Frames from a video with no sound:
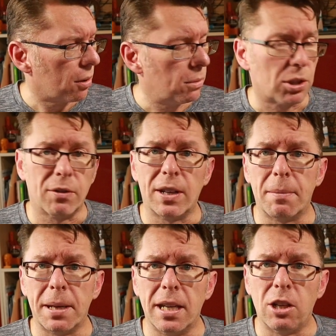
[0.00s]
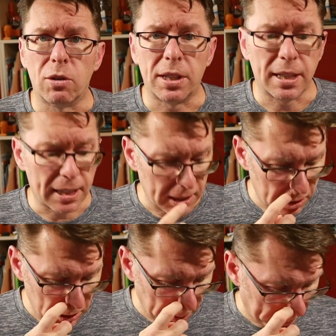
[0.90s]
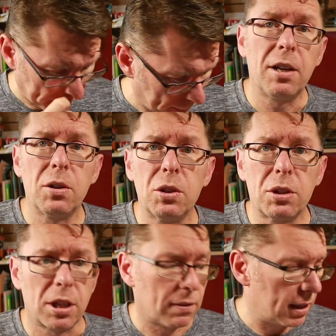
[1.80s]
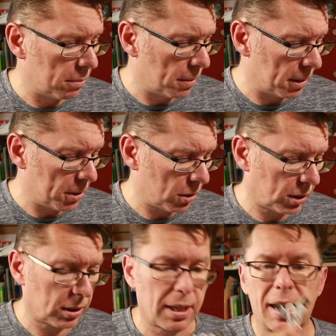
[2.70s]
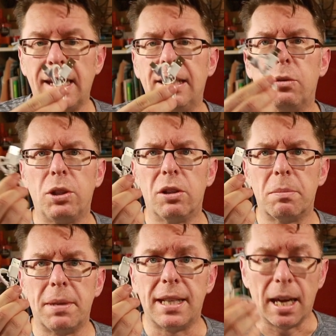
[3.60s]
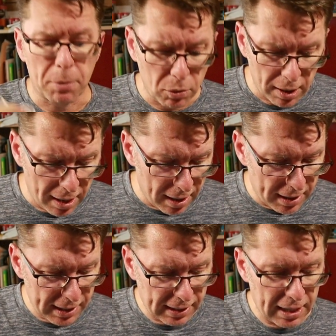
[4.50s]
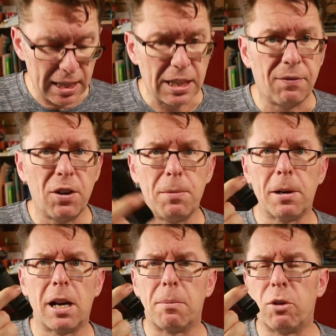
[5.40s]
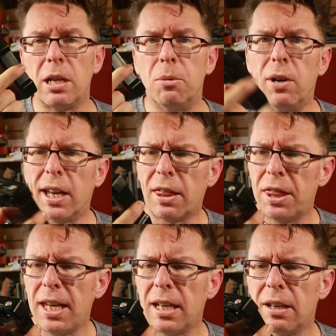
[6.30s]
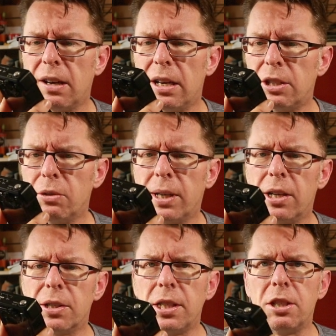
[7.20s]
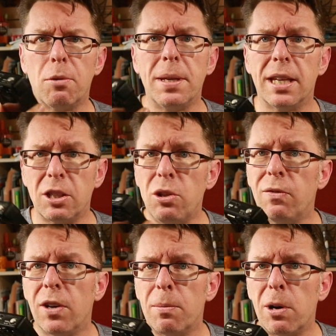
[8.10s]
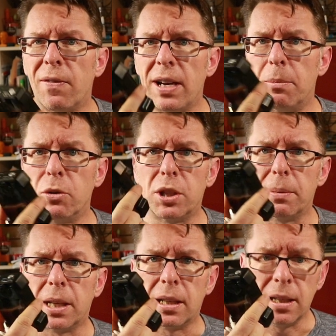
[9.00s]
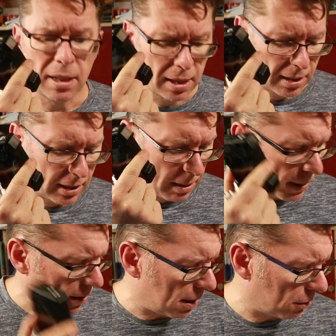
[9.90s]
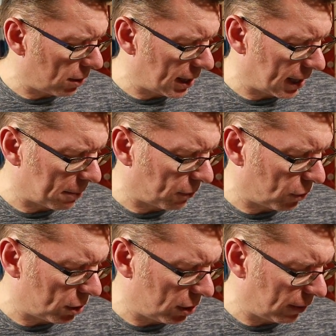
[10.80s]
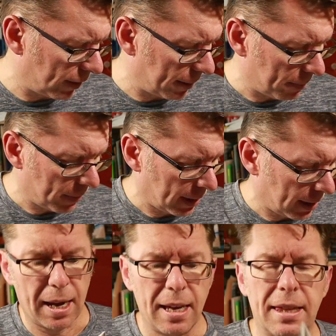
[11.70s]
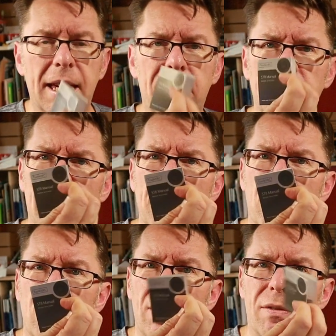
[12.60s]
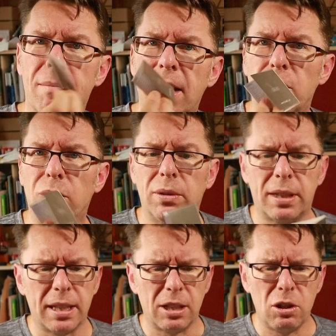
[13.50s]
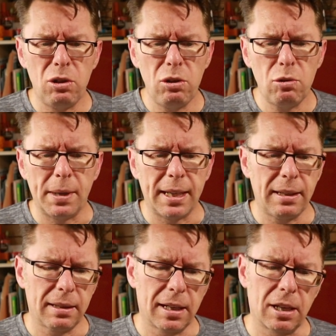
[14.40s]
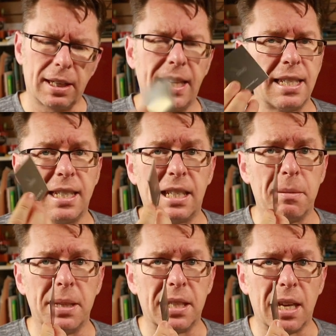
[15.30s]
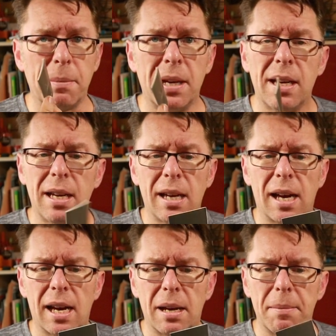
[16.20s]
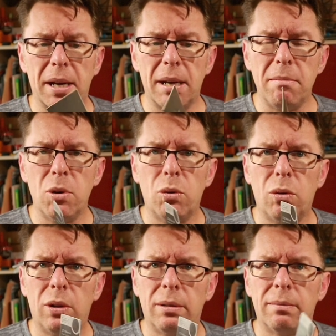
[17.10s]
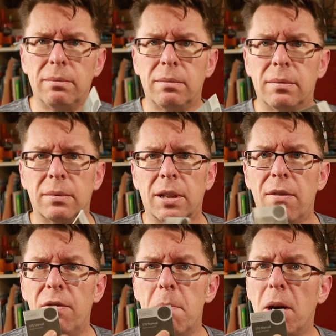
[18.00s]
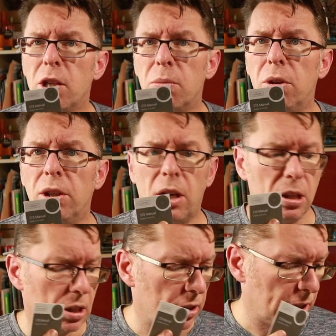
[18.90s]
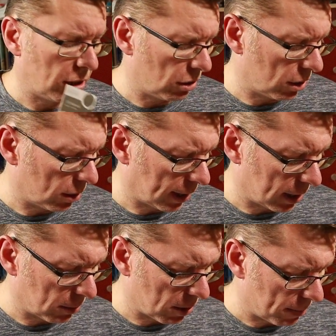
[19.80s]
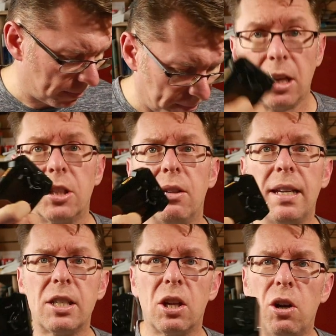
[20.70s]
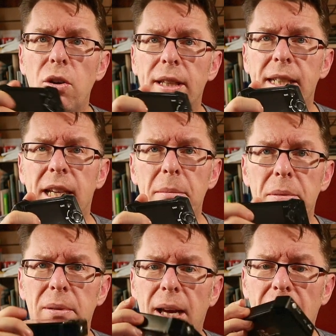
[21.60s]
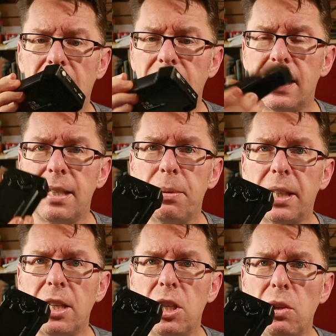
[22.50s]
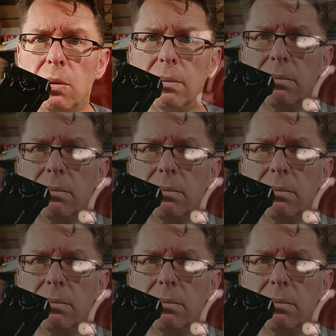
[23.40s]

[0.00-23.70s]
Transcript: which I think would be an interesting test to do. There is also, in the bottom of the box, a little USB cable. This is firmware upgradable, and I think uh, ToolkitRC told me there's new firmware available, so I'm going to see about upgrading it before I do anything. And there is a brief manual. There's normally, and I guess it's going to be the same, um, a more verbose one online that you can look at as well. So let's hook this up and see what it can do.